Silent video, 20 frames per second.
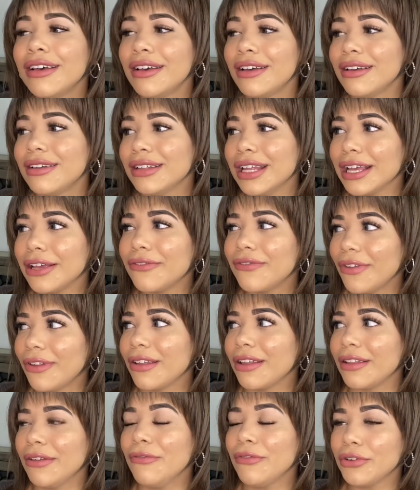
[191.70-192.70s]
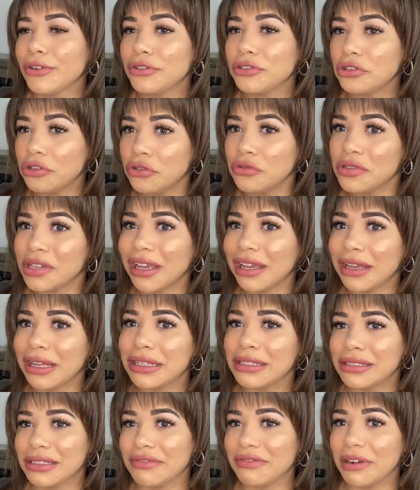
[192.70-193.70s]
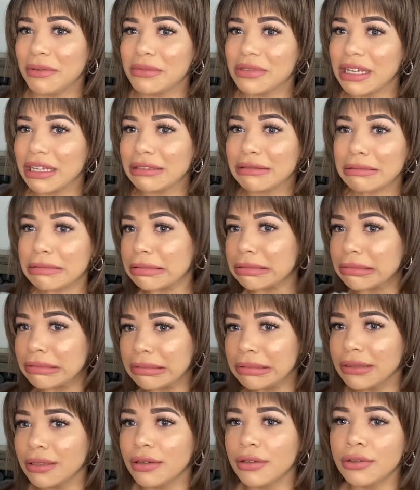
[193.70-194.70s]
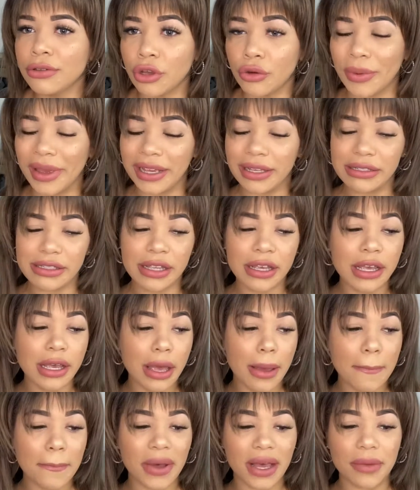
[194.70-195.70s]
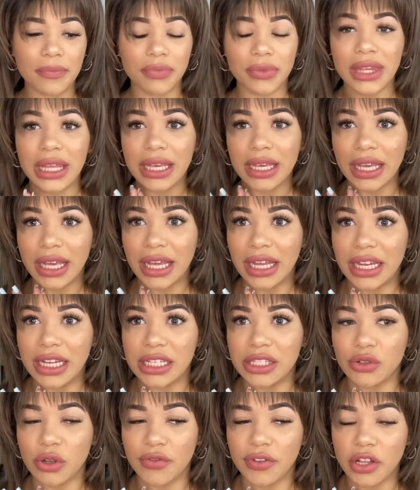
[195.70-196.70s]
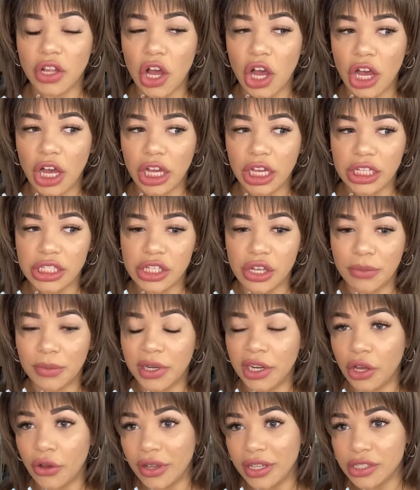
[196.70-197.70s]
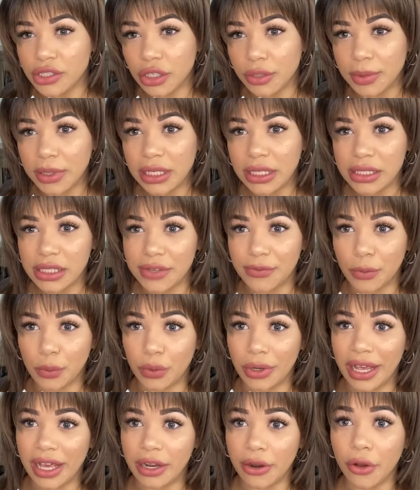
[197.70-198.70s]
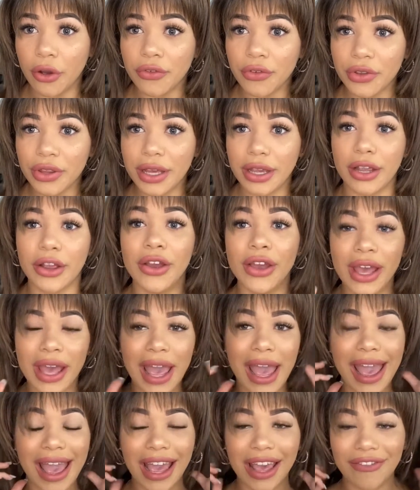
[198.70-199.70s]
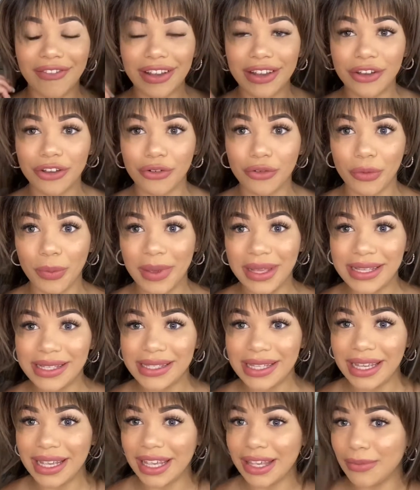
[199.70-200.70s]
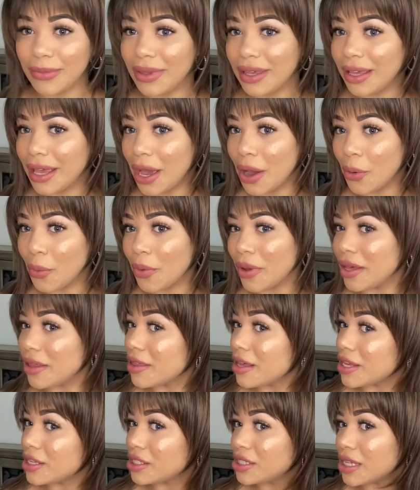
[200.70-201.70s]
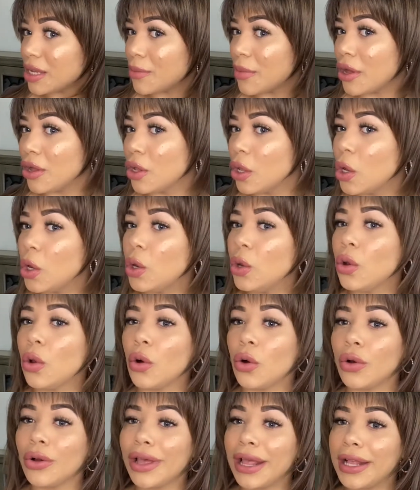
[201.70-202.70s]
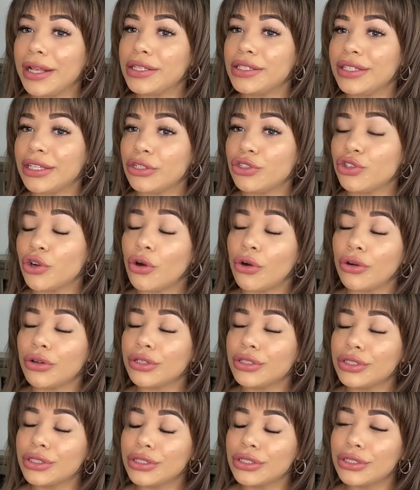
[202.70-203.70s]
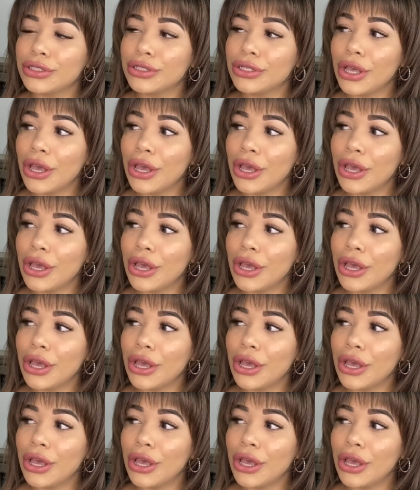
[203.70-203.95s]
like filling them for 2 seconds and then I was like, no bangs. But it is 12 o'clock, so I'm gonna go get Starbucks and we're gonna head over there, and then you'll be seeing me with some long extensions,